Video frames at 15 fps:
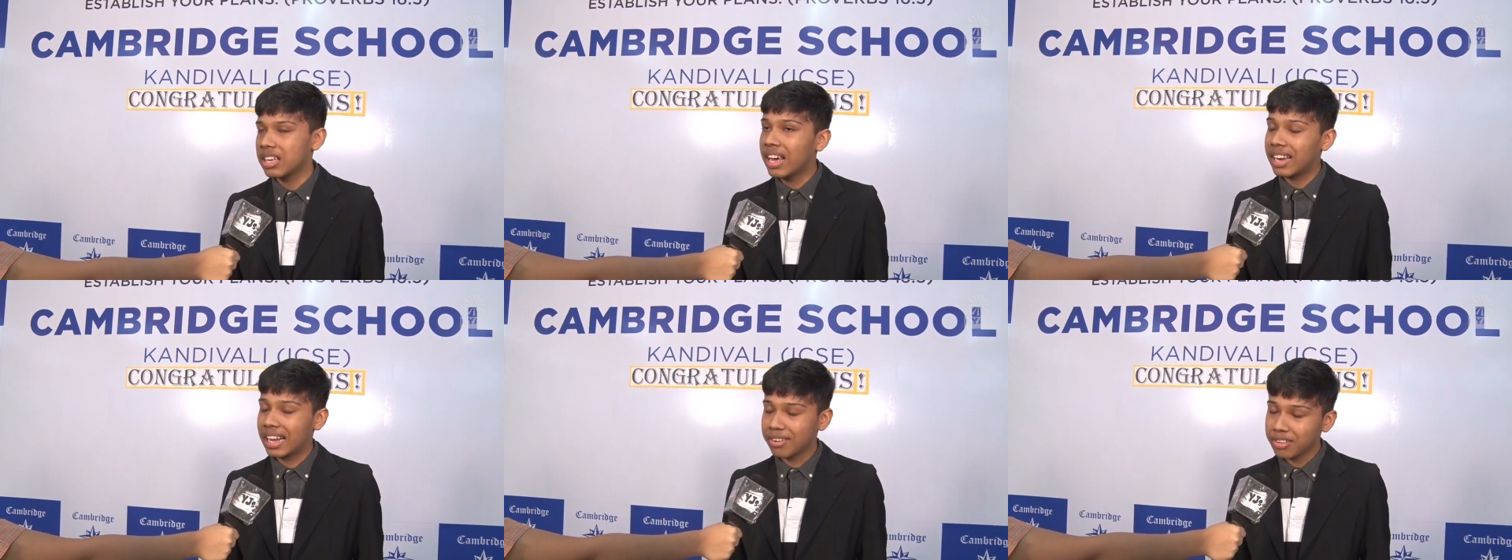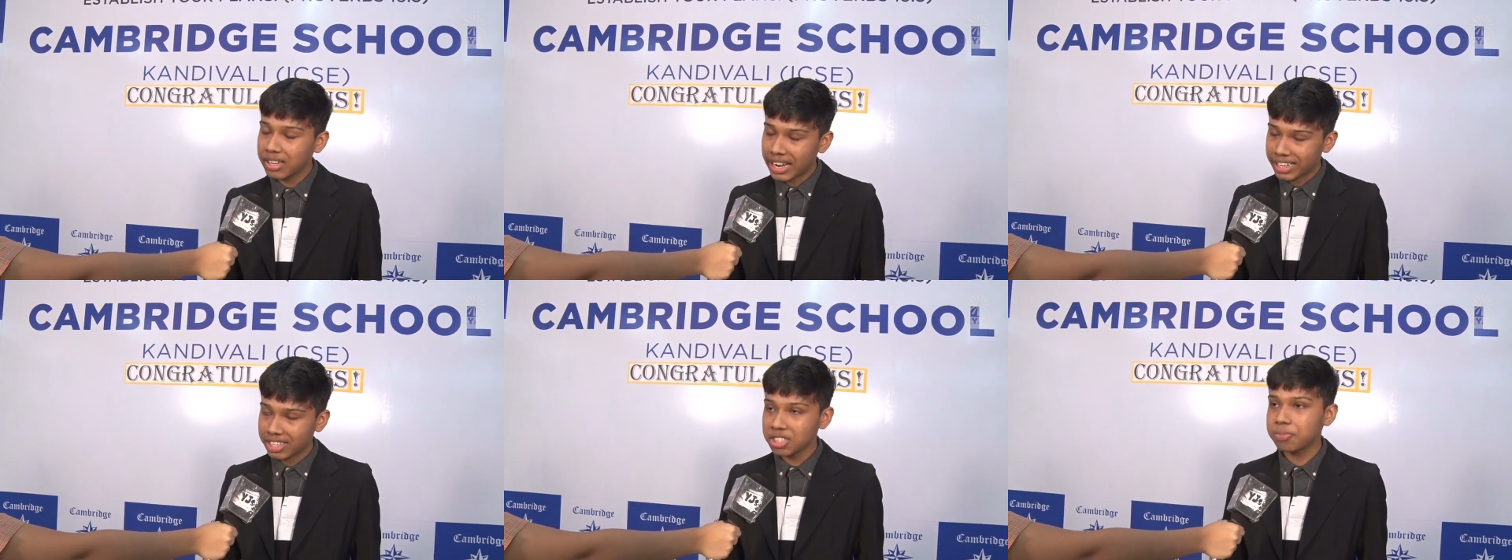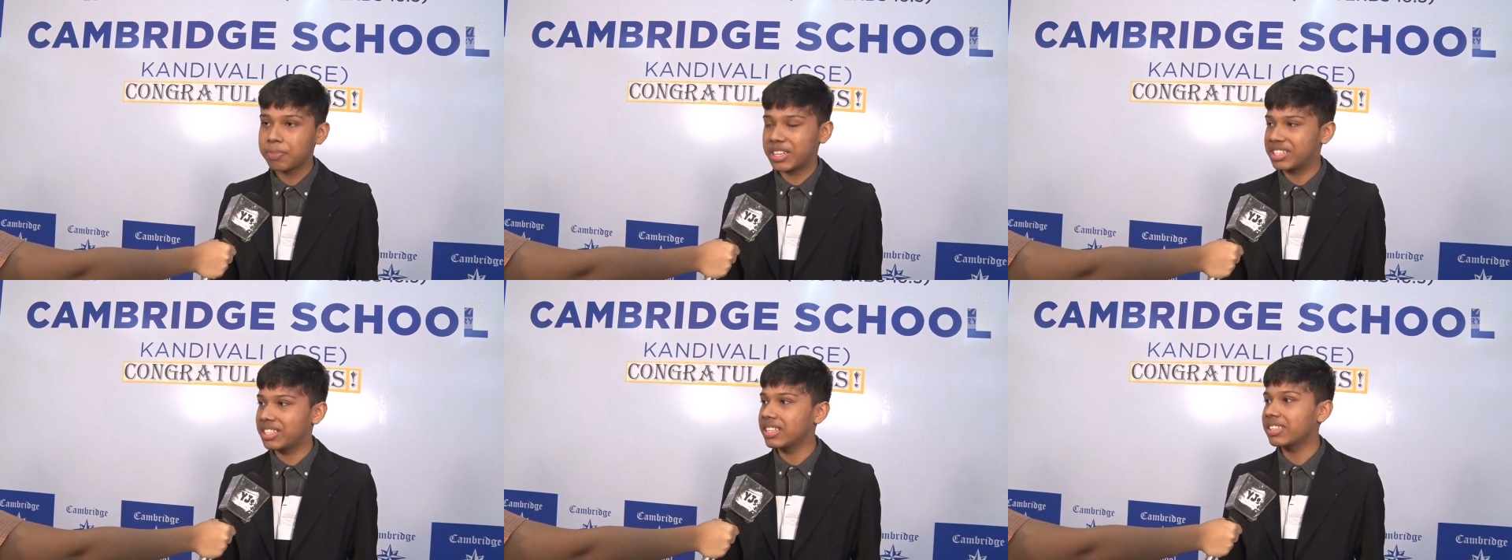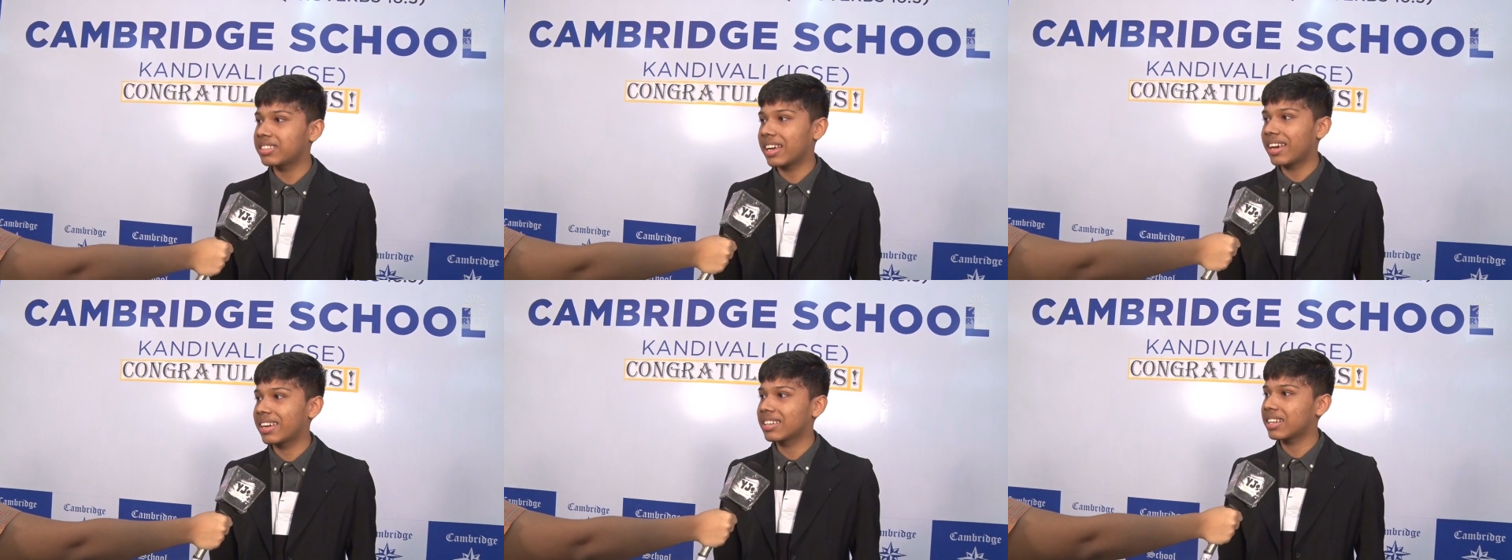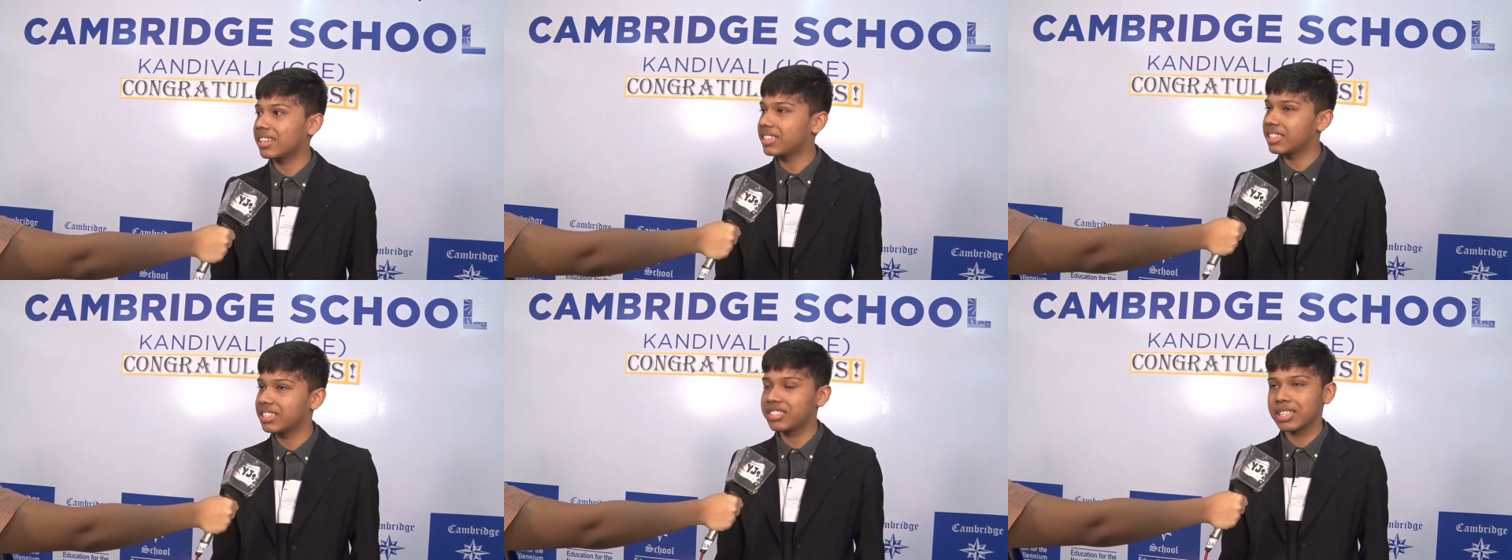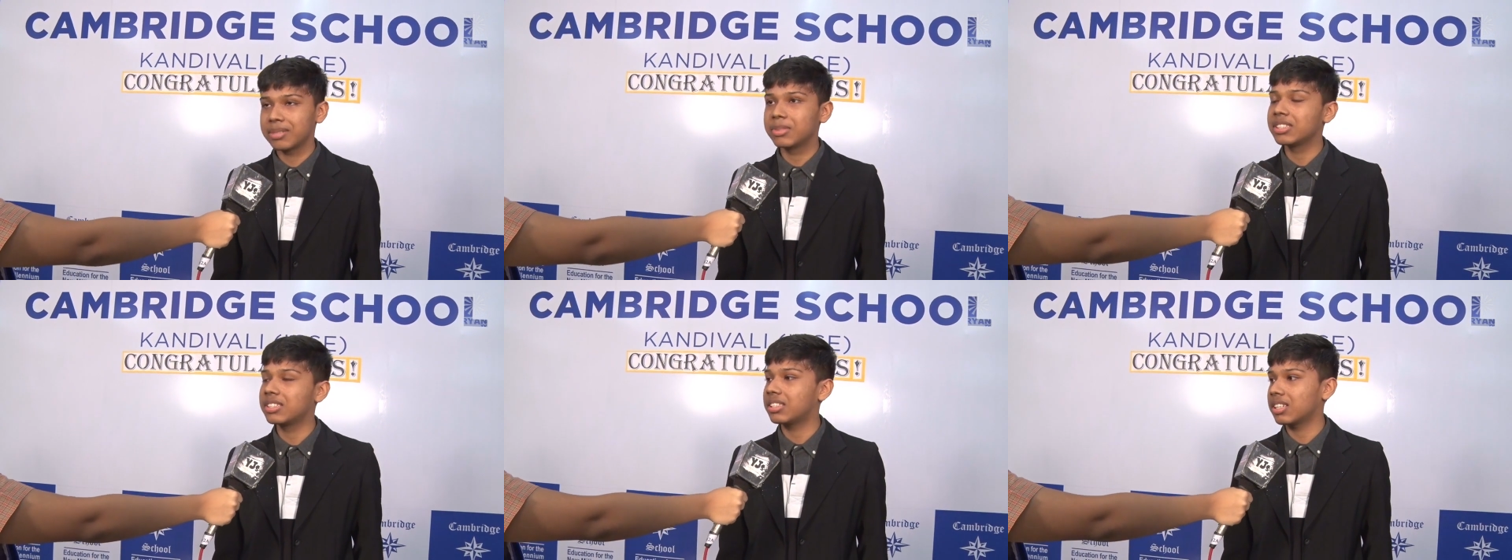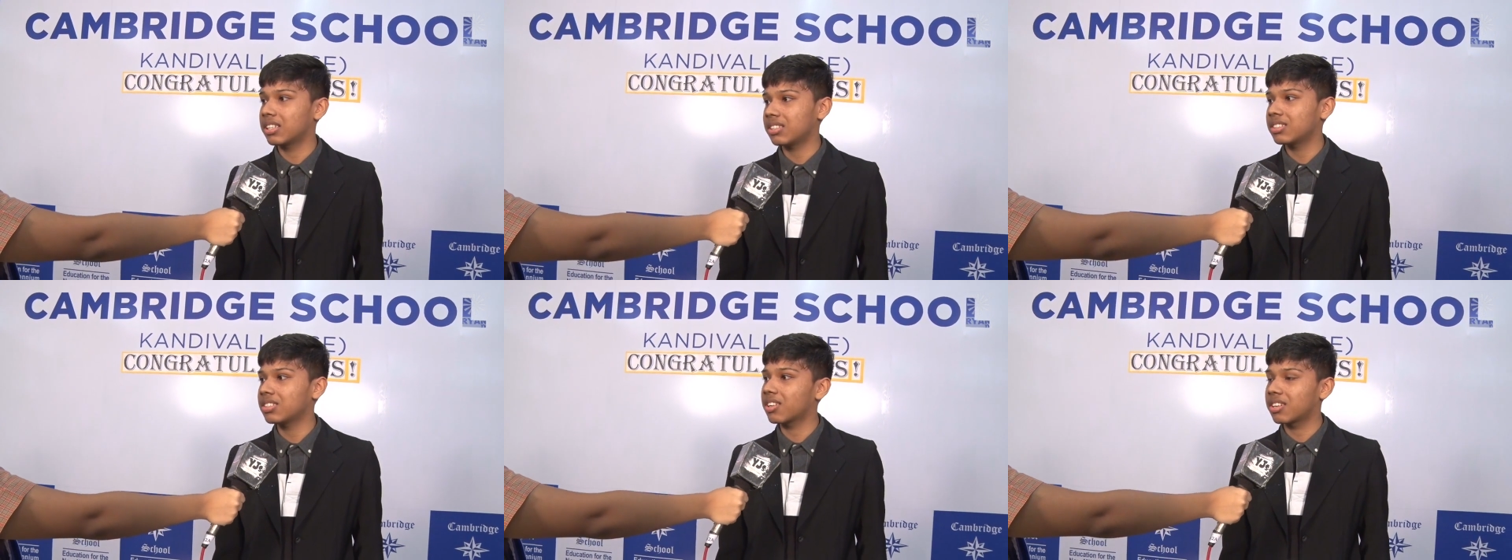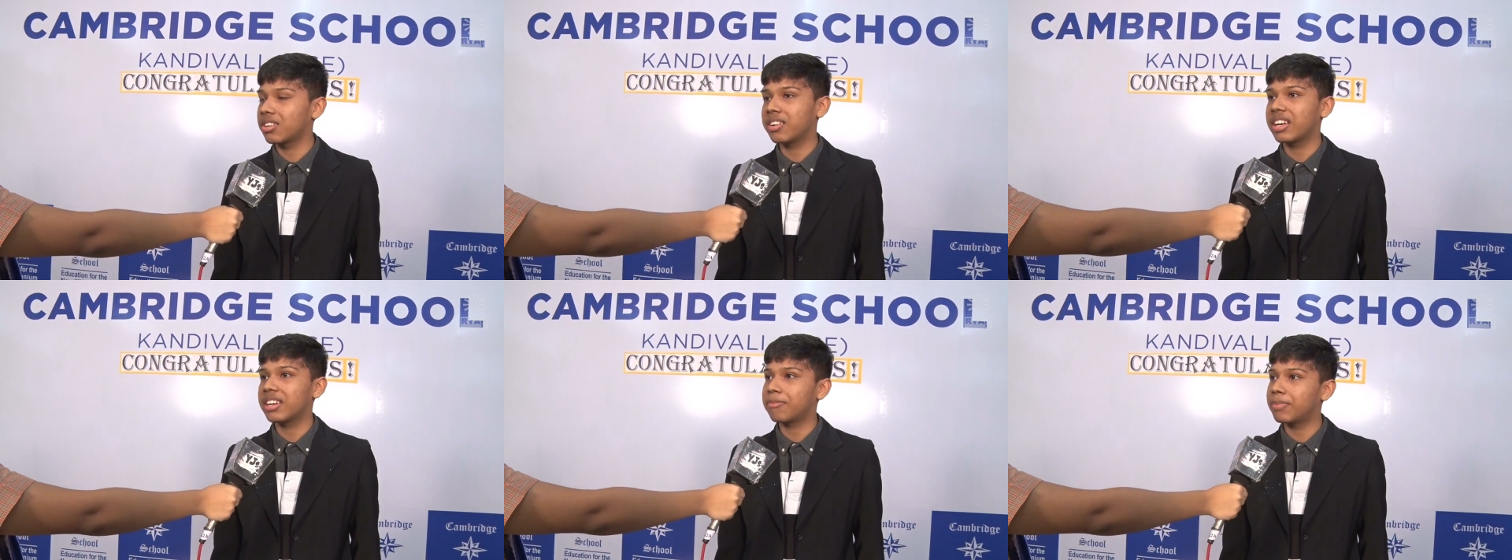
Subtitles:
And I would like to specially thank our dear Chairman Sir, Dr. A.F.